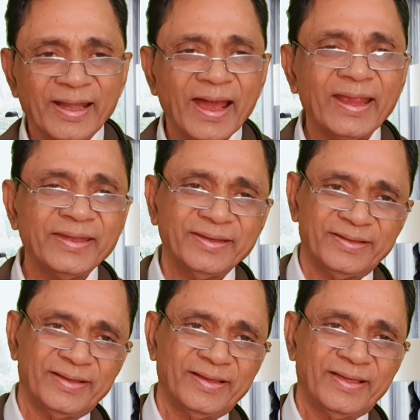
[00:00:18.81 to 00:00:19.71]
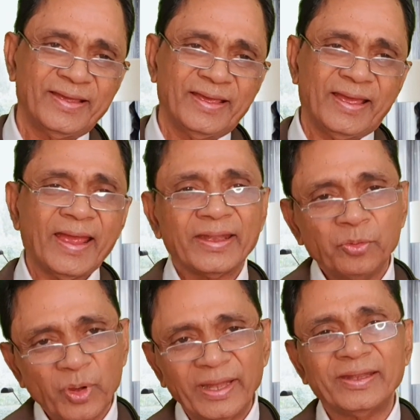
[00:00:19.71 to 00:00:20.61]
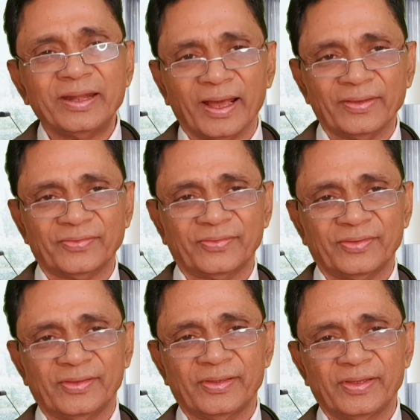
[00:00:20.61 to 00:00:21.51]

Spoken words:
diet and weight loss.